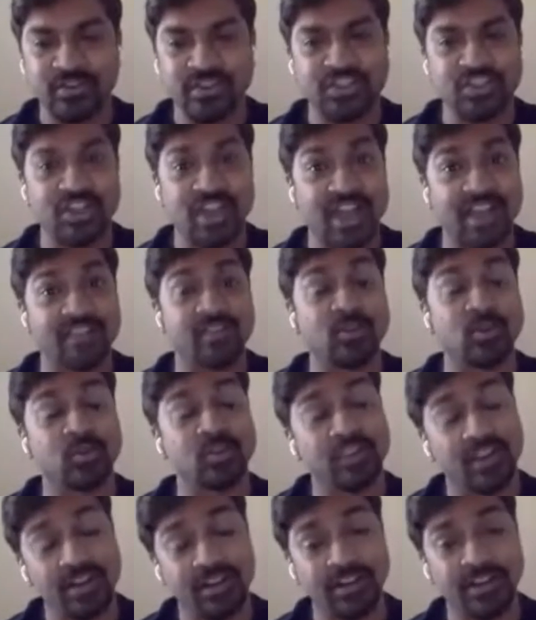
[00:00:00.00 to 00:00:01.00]
which has
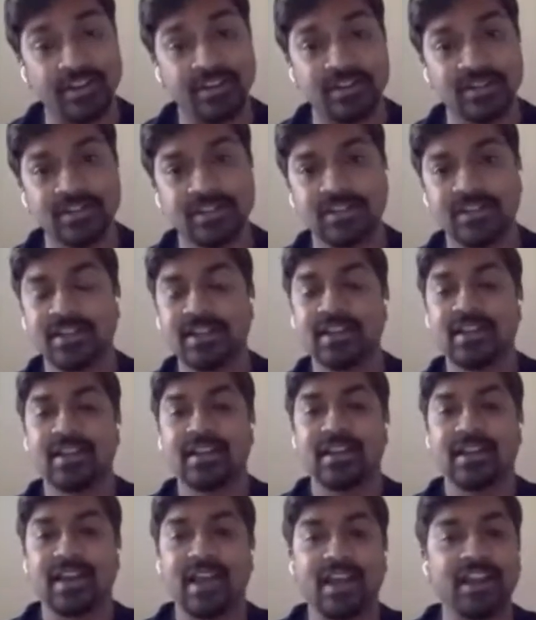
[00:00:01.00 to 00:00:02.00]
those containers
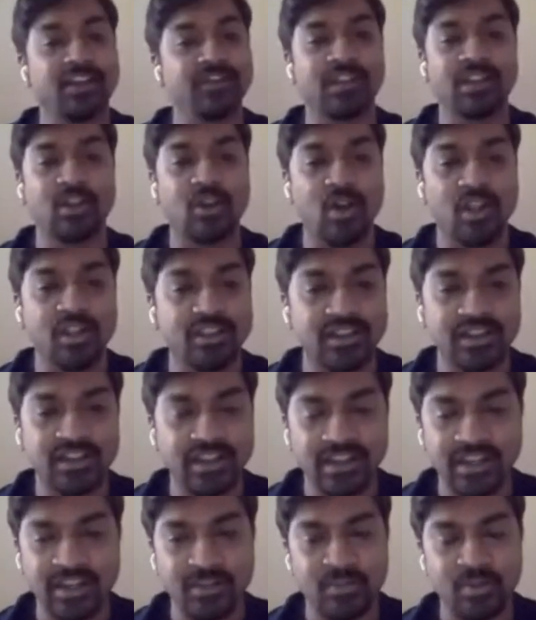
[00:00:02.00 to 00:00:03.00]
and it will call the
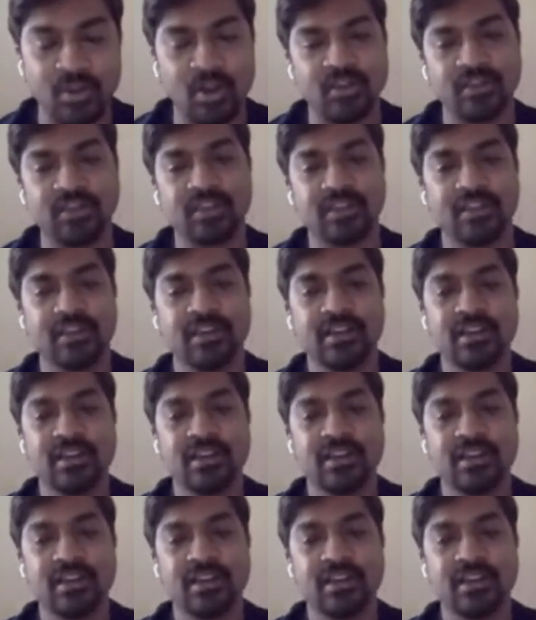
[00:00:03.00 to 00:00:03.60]
delete blocks